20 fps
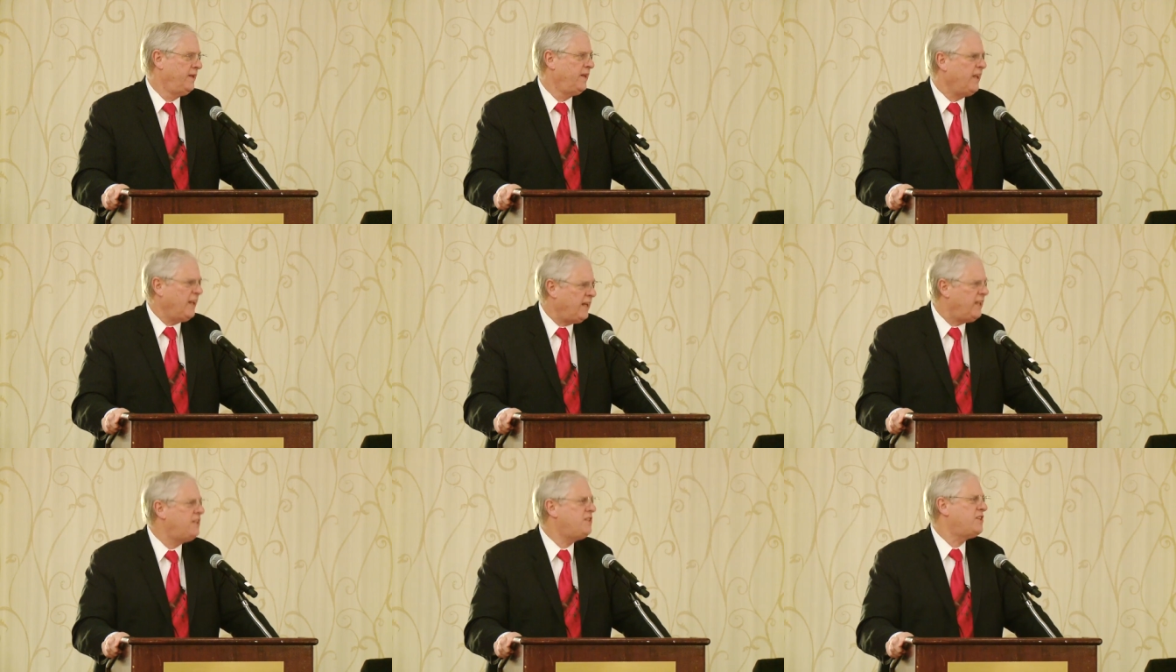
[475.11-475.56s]

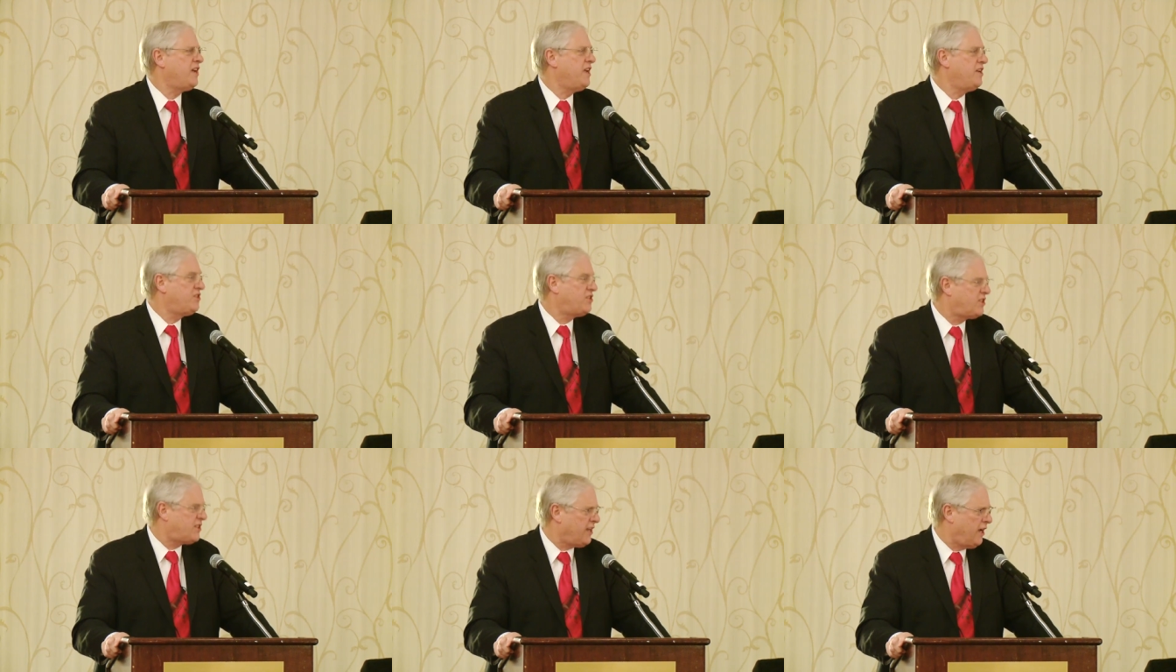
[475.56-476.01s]
It is a
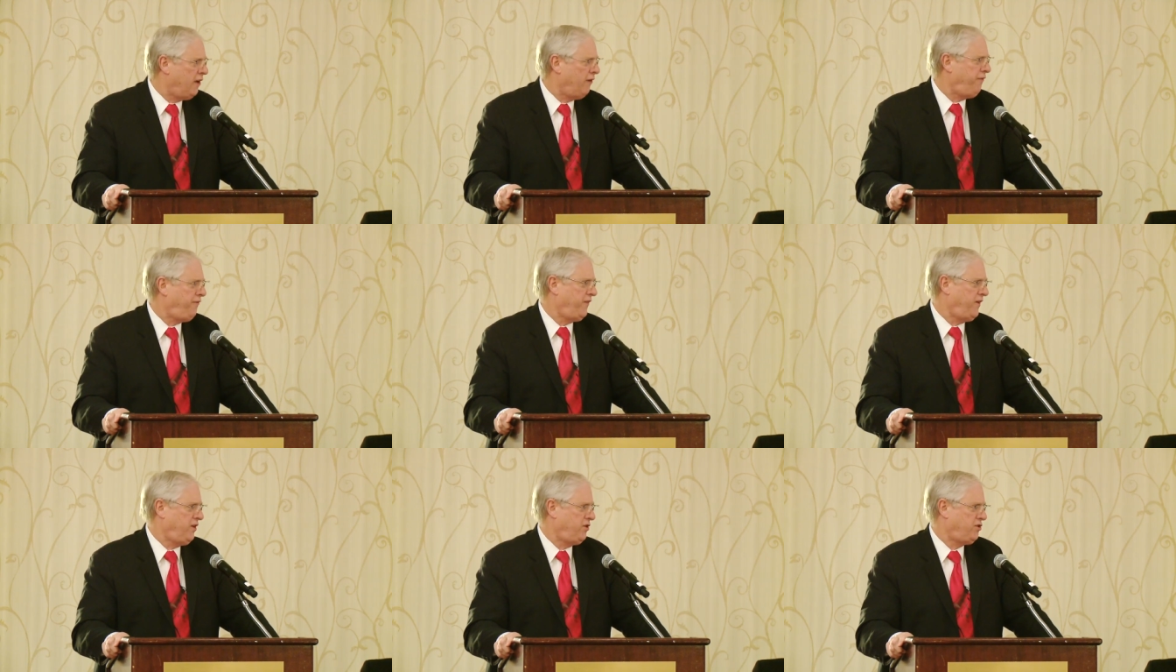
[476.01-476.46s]

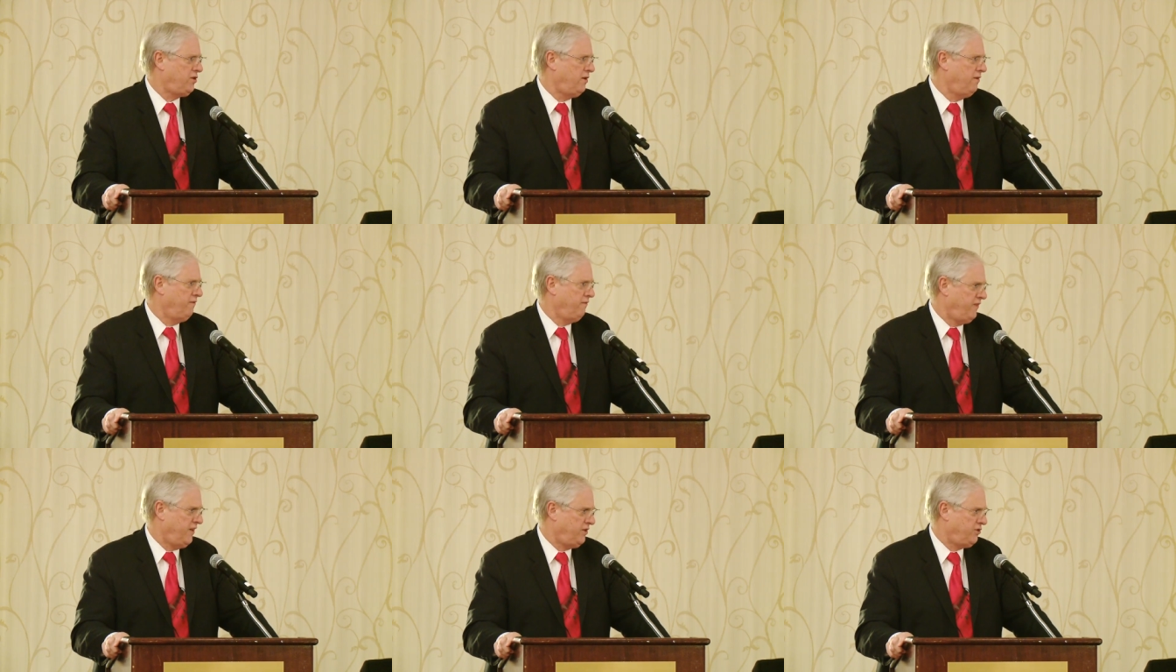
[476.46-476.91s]
selfish
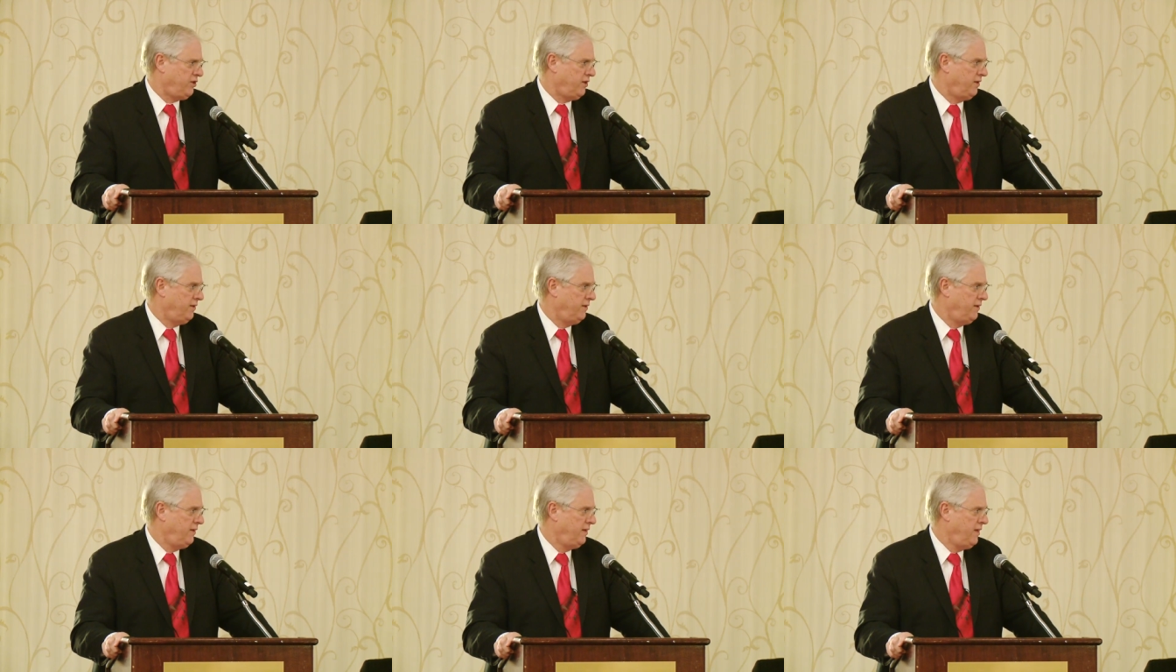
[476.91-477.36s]
vision.
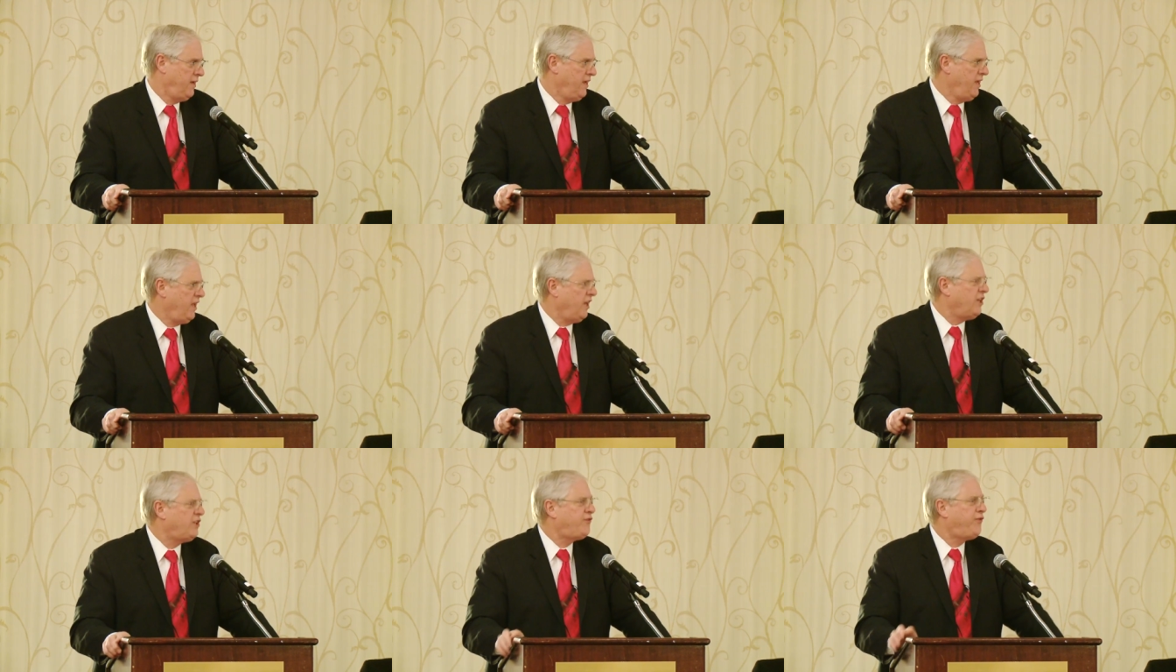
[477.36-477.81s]

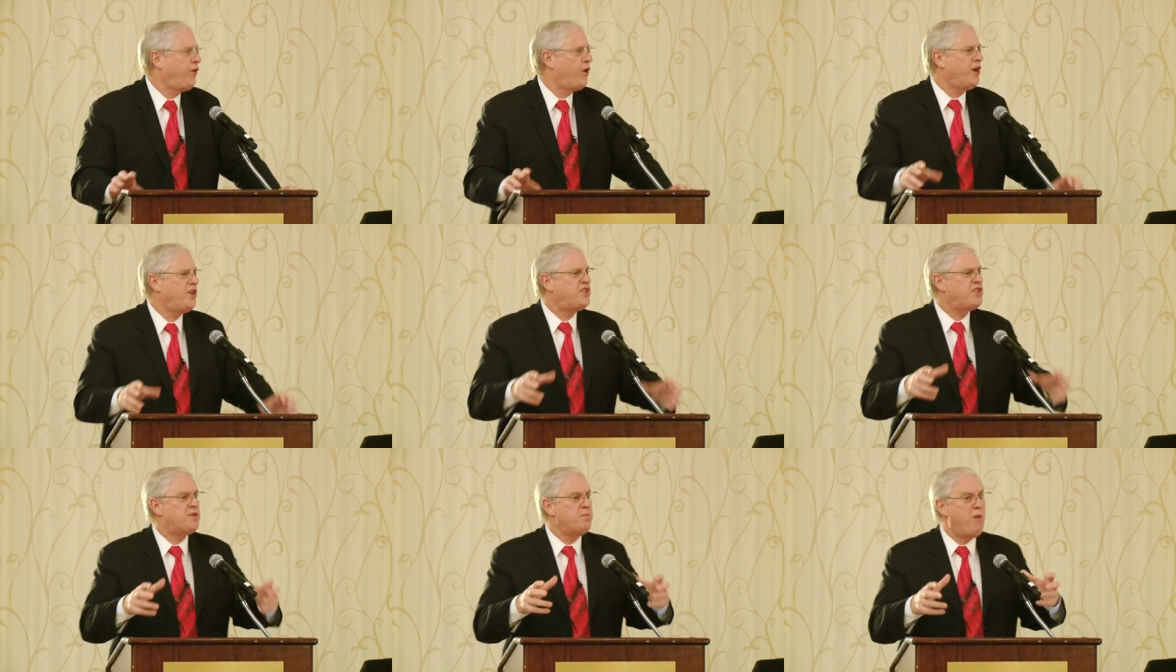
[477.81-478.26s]
It is for
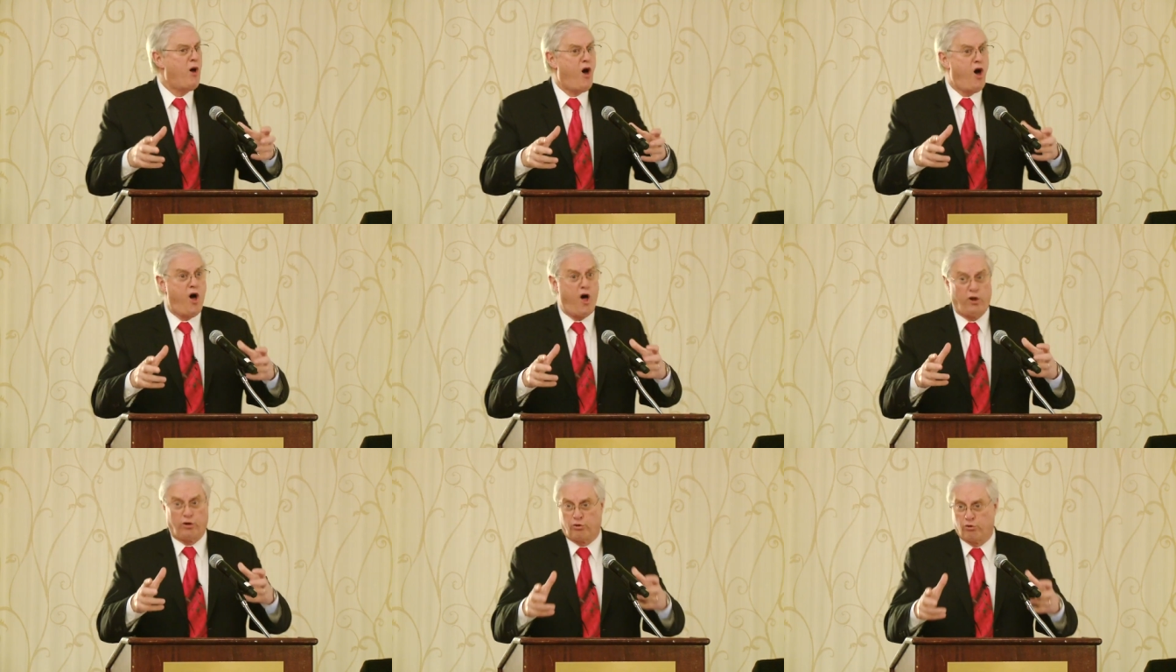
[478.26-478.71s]
a
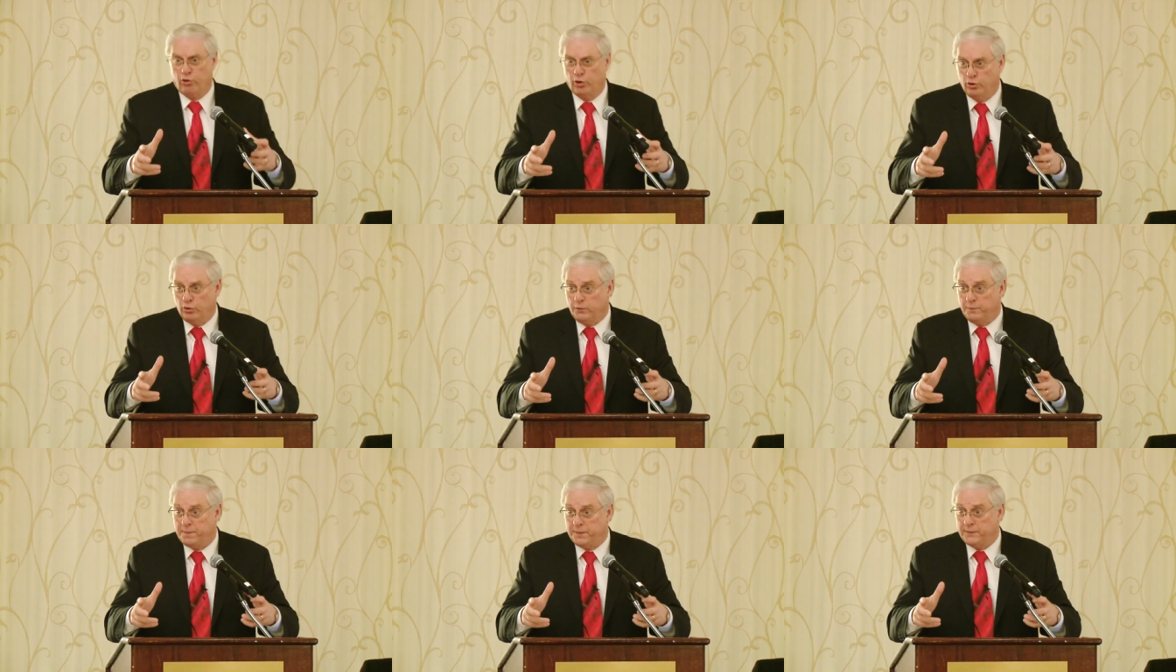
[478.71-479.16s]
small
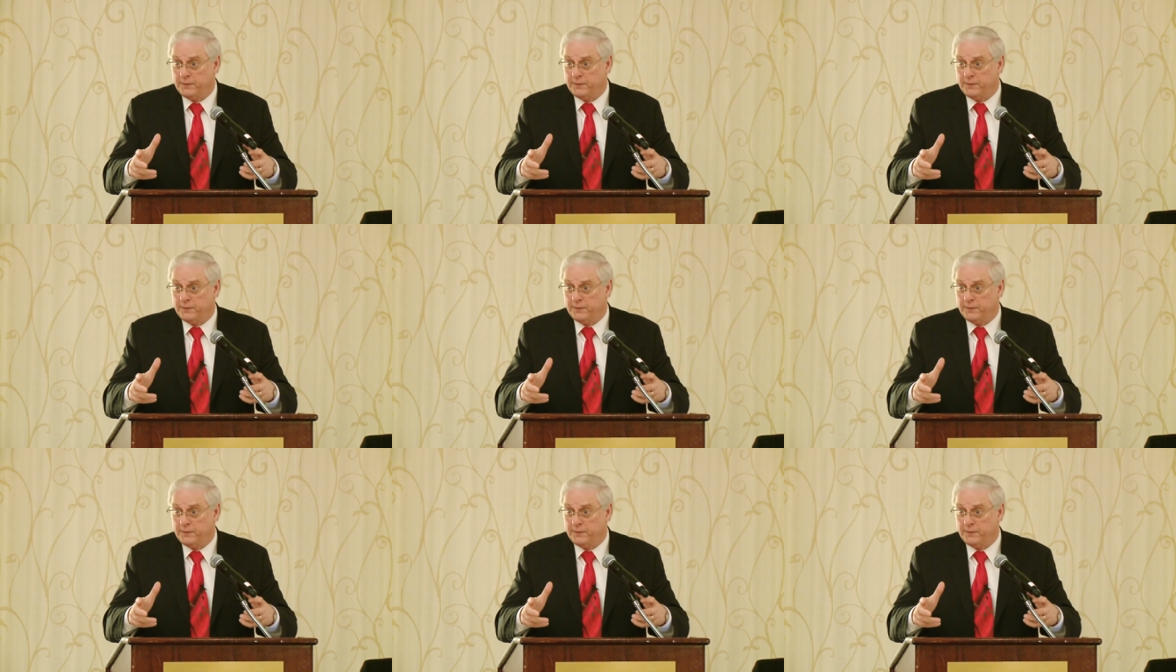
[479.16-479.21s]
group.